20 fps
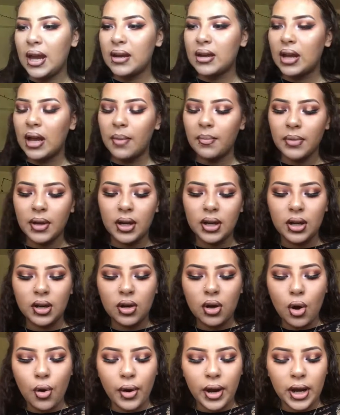and I'm gonna
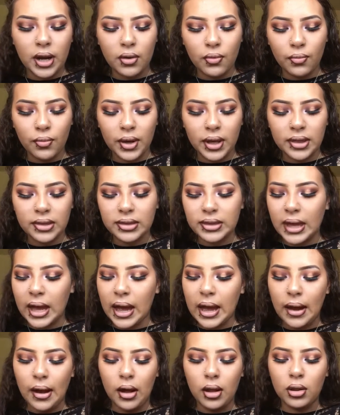go in with
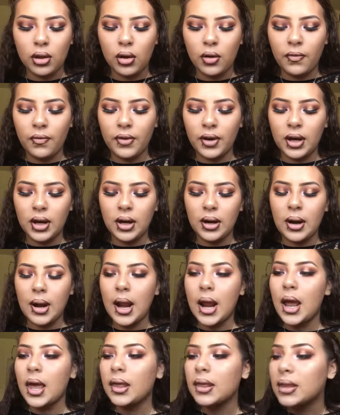that all over
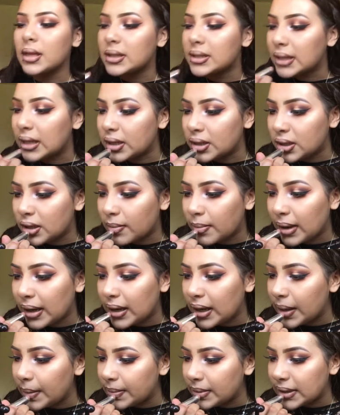the center of my
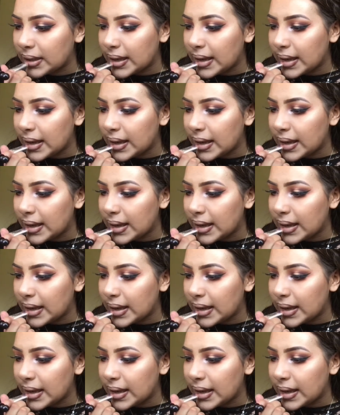lips.